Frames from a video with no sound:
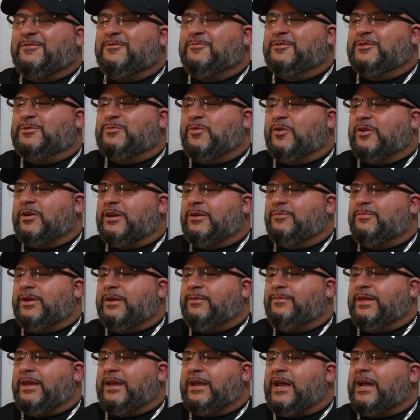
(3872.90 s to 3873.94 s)
working, but I'm
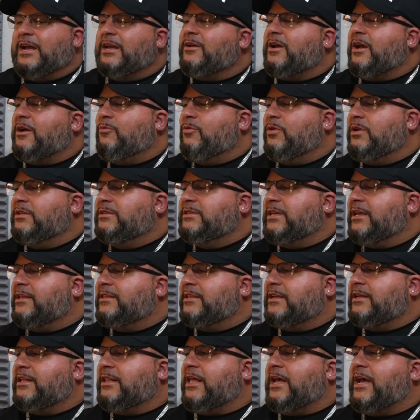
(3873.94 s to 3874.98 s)
like, I want to take the
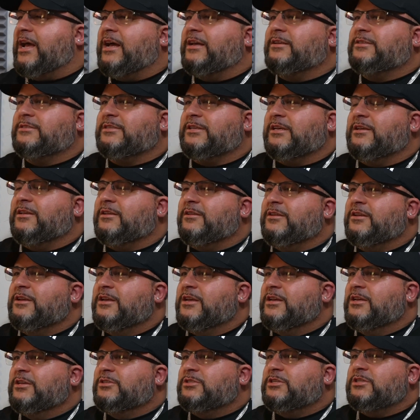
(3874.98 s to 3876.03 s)
class. And
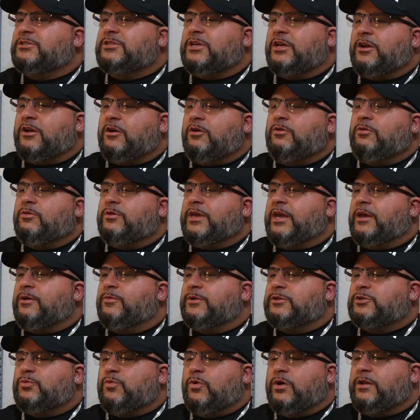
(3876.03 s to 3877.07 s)
she's like, oh, okay,
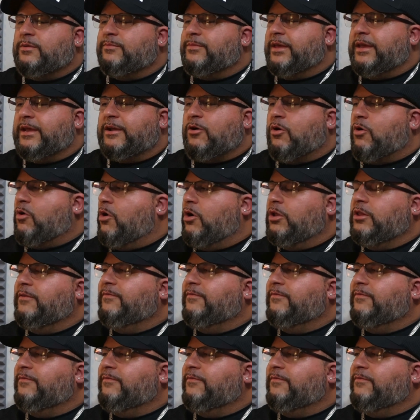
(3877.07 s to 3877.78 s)
which one? I'm like, all of